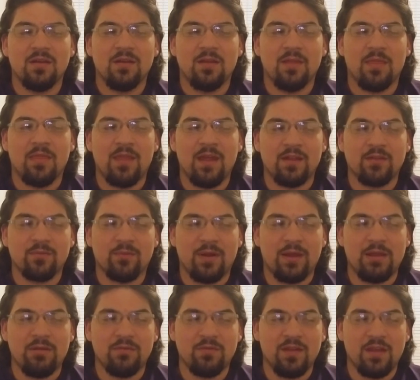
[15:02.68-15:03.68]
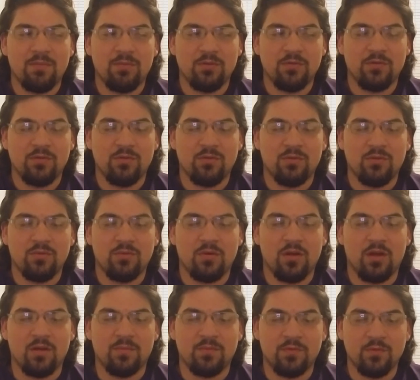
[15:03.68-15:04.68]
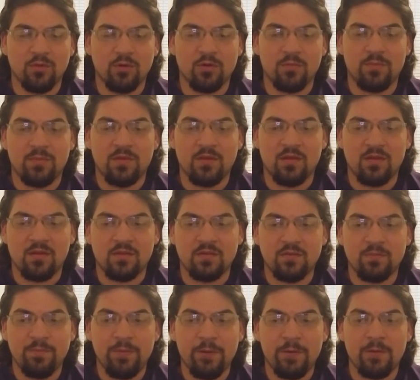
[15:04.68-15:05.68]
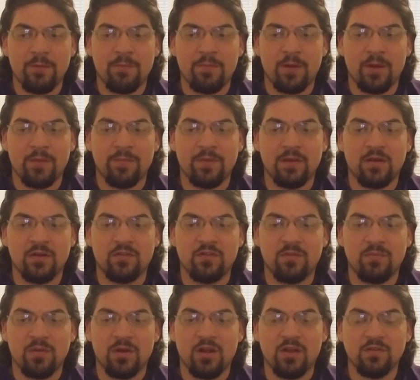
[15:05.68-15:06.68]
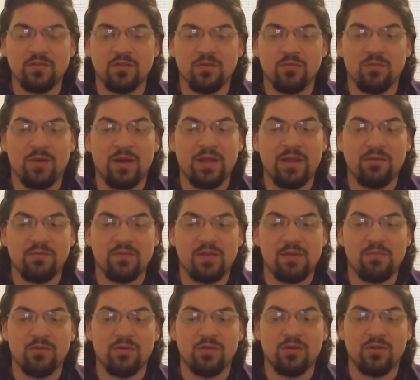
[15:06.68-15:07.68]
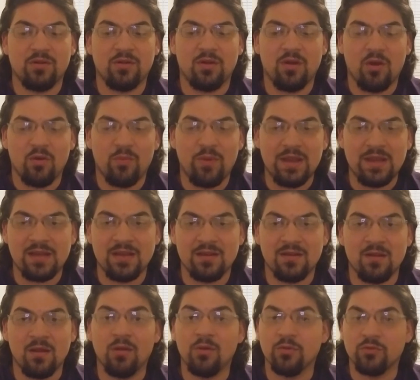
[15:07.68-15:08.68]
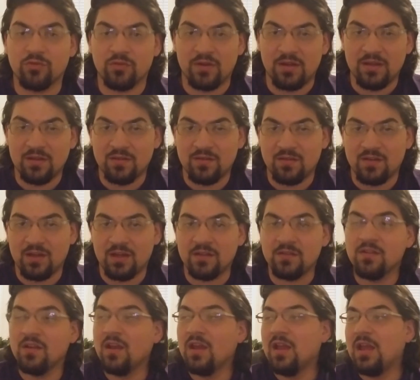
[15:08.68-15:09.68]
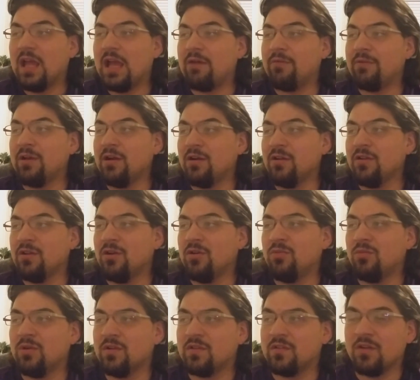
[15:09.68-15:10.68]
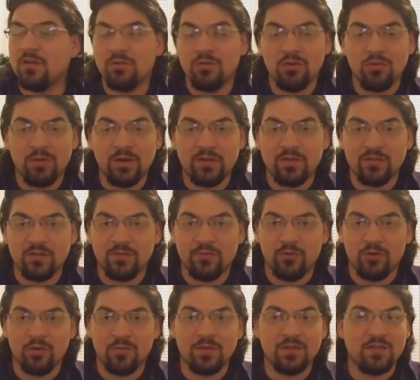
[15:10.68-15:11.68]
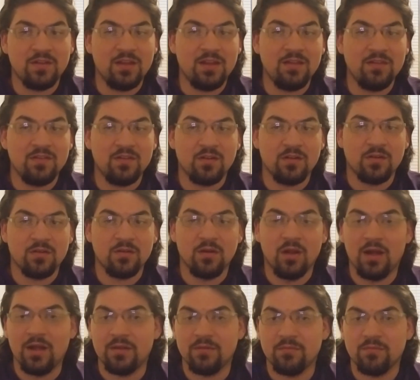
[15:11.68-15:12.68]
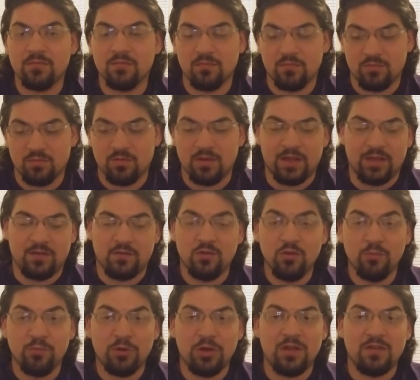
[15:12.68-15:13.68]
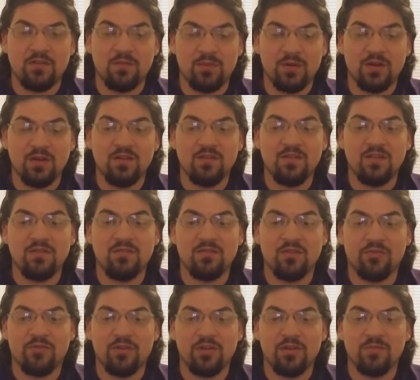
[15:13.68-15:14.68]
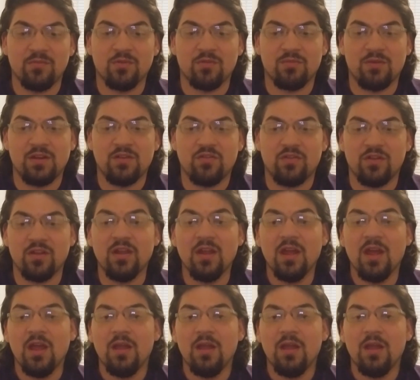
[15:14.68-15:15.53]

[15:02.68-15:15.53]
that's why he was able to absorb the spirit bomb energy, but also why he was able to awaken Ultra Instinct. And we all know once Goku reaches a form, it's easier, not like super easy, but it is easier for him to reach it